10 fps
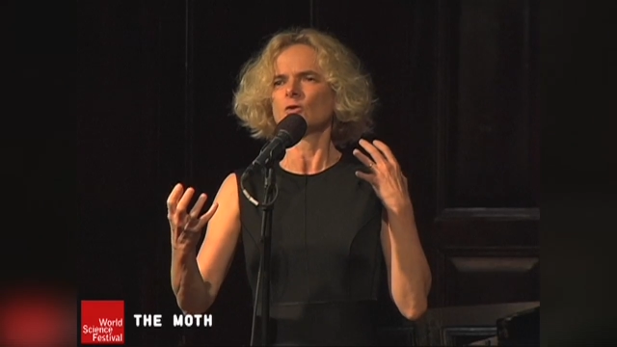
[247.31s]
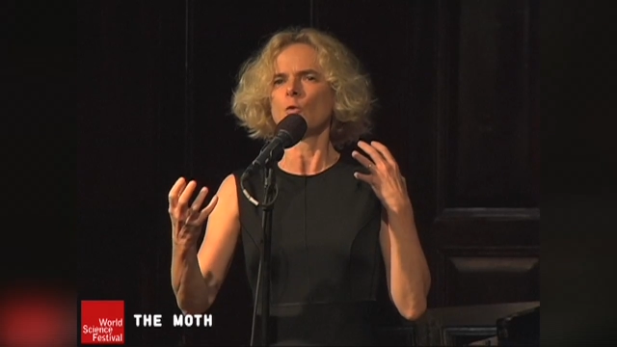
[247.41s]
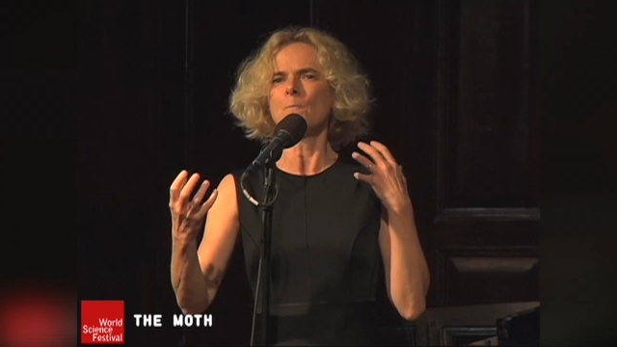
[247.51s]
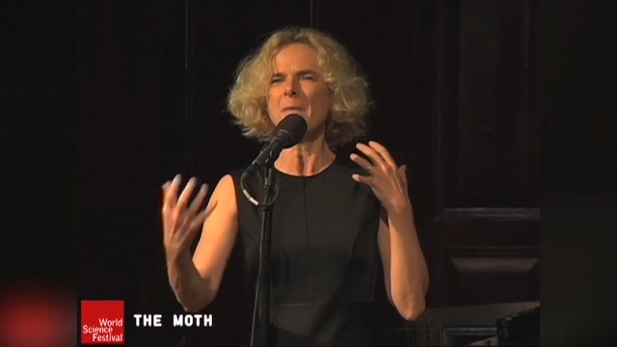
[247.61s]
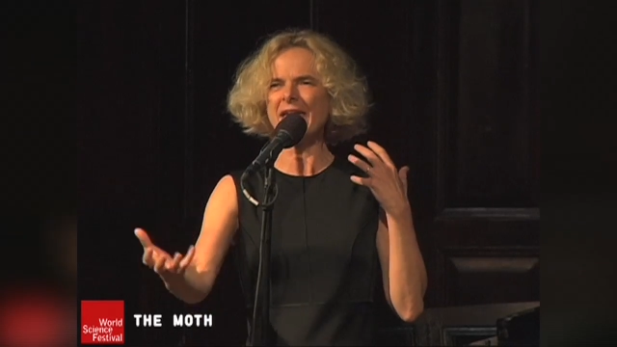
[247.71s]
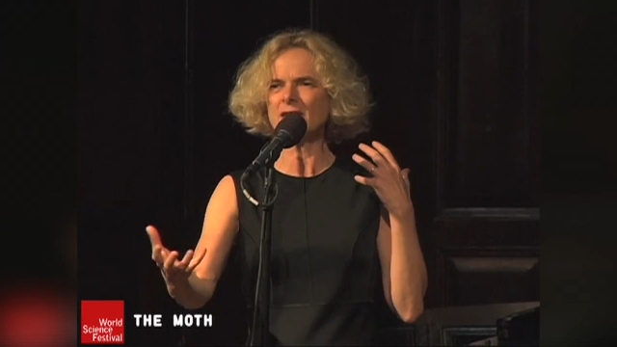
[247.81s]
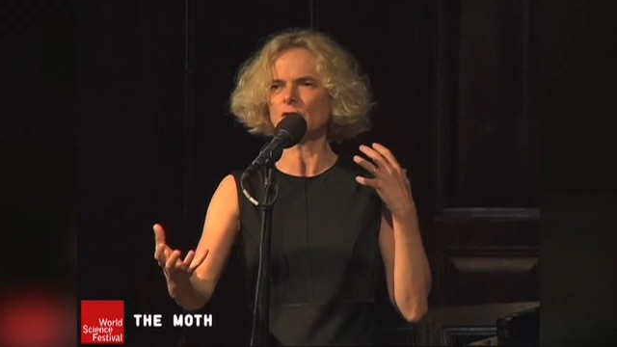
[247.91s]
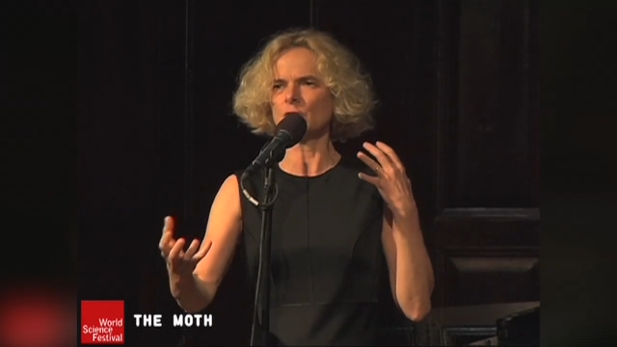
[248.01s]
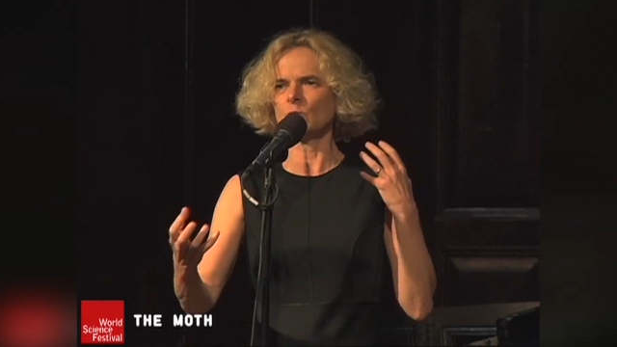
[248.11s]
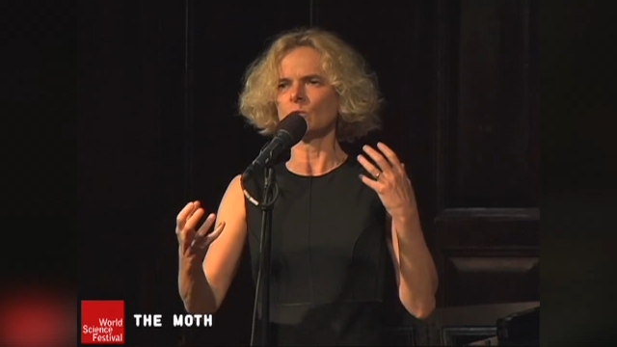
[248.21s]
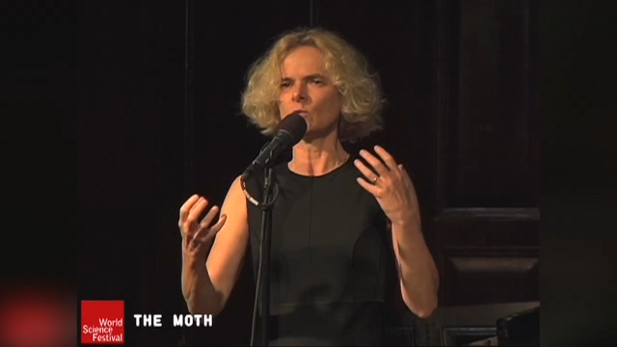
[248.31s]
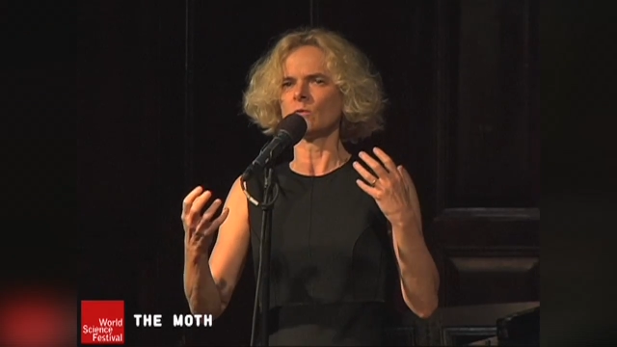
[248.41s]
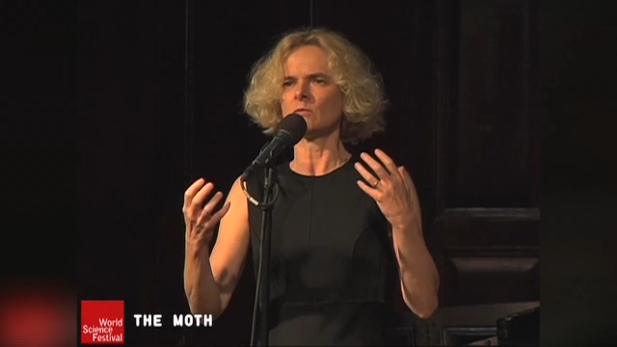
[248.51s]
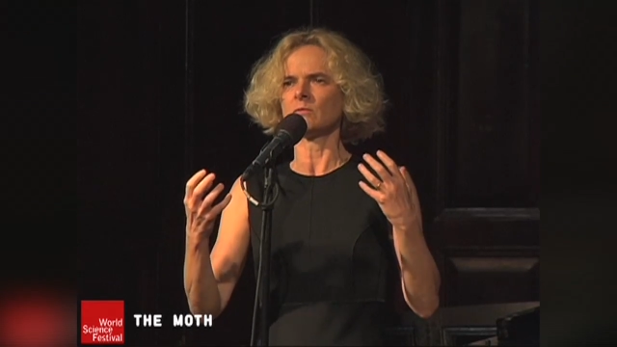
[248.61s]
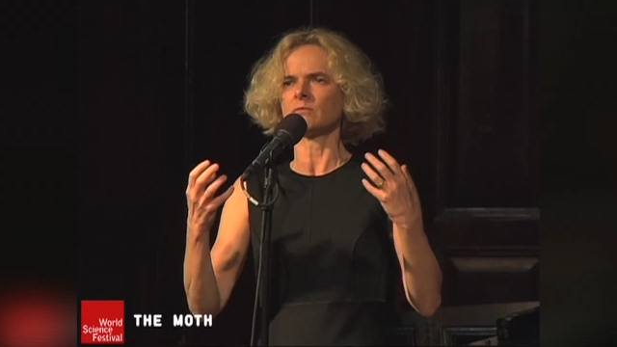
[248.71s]
to make you
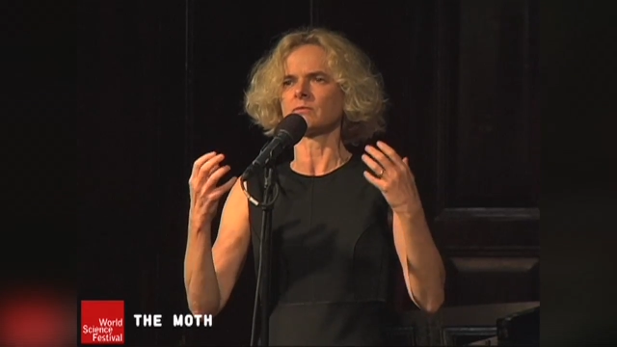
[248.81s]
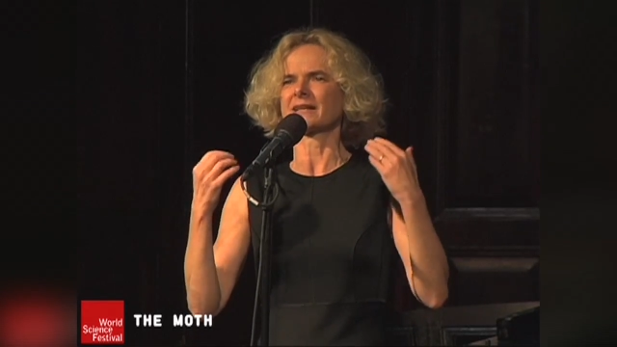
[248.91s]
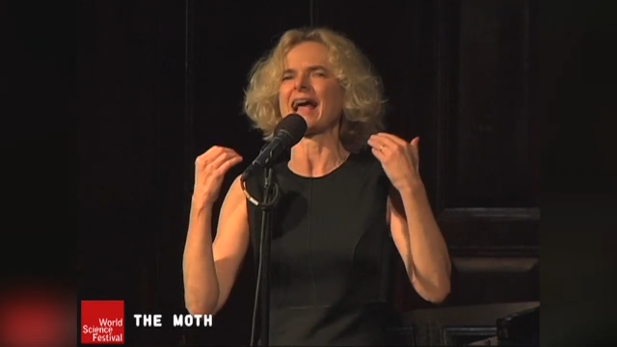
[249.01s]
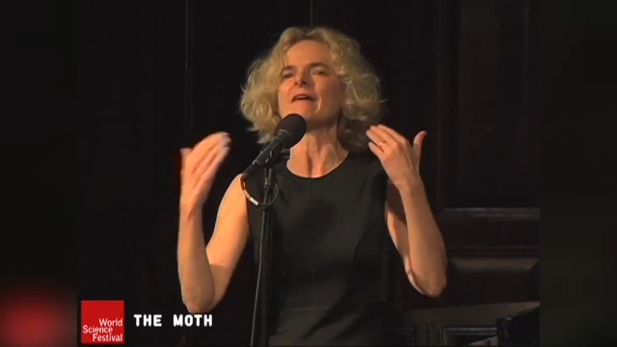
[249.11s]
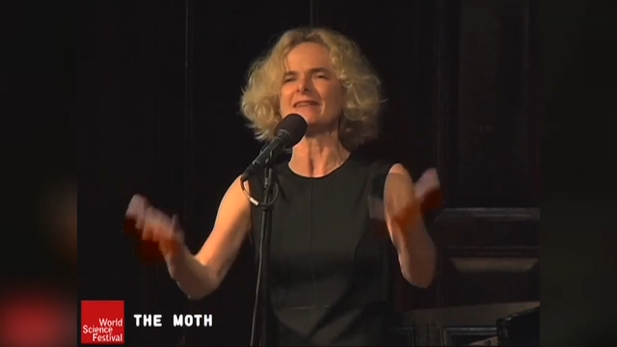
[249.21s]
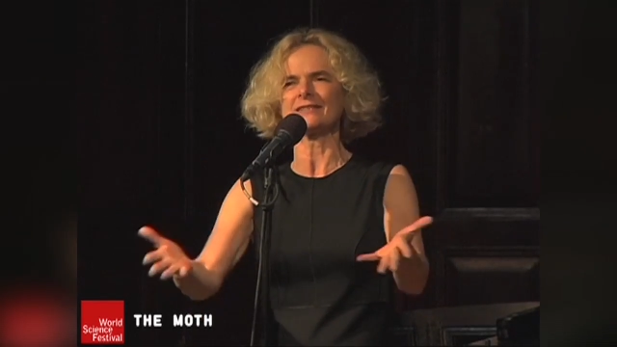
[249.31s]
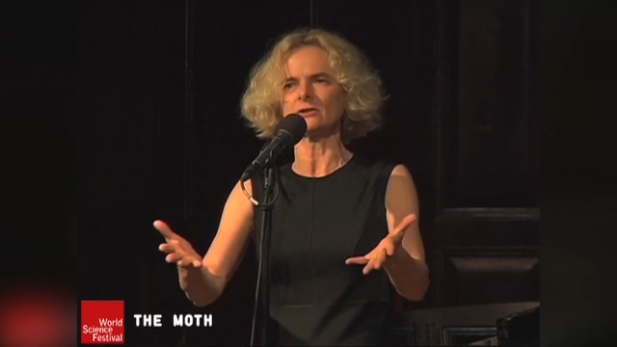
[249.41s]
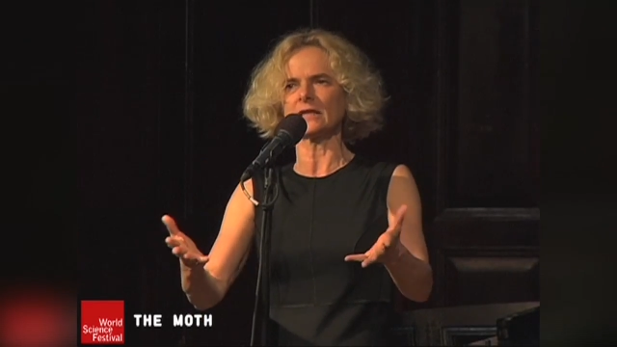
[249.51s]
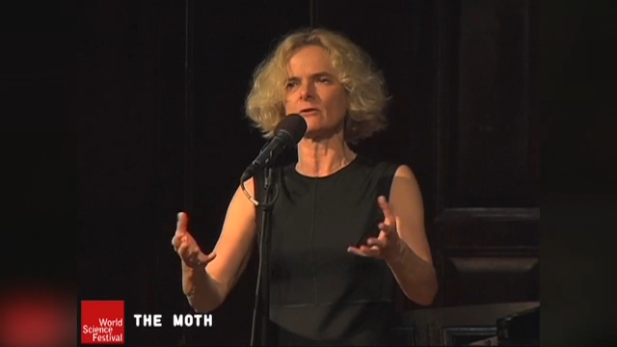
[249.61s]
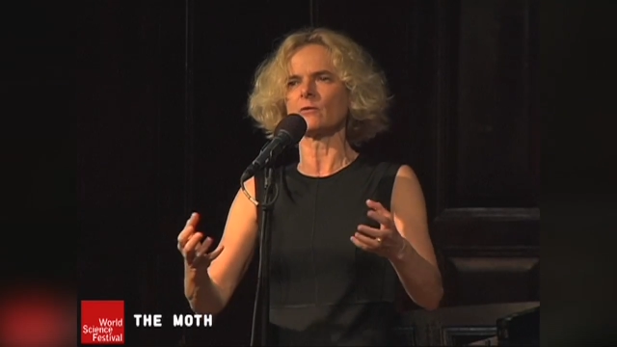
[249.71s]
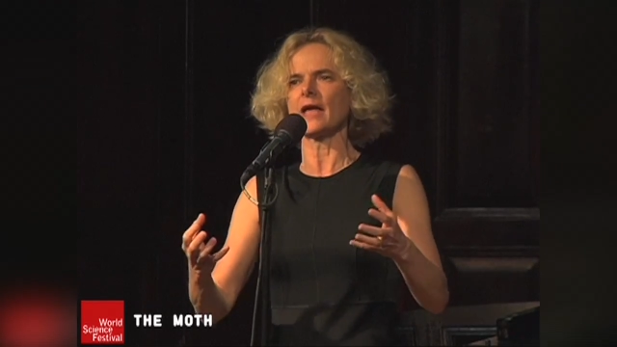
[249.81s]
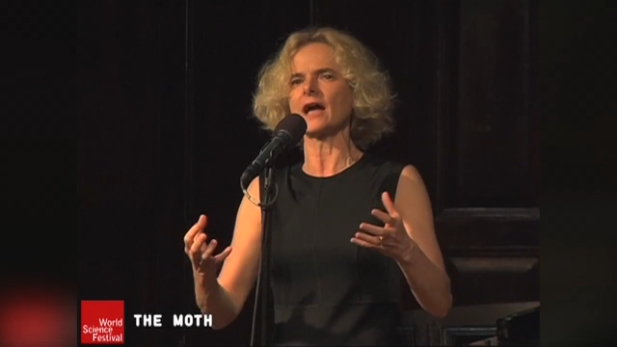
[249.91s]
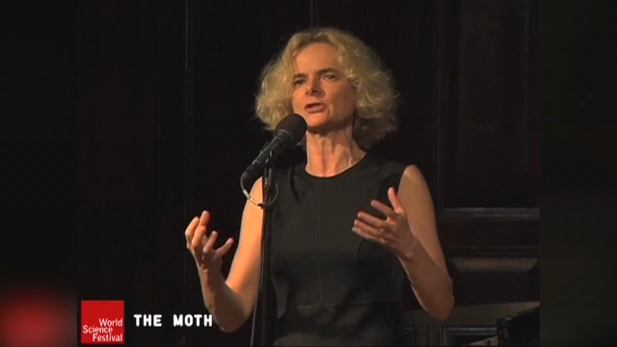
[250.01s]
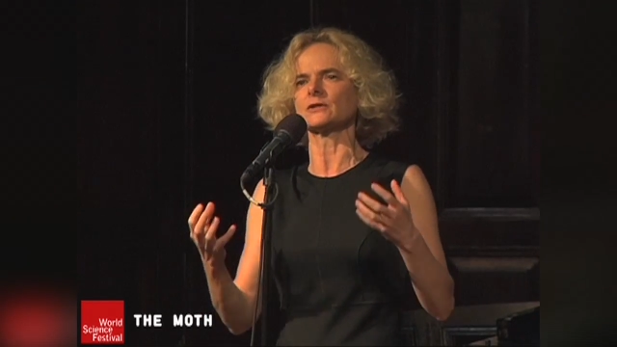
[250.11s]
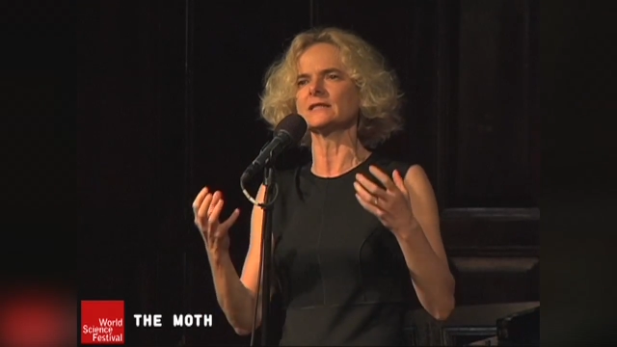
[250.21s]
have a certain reaction.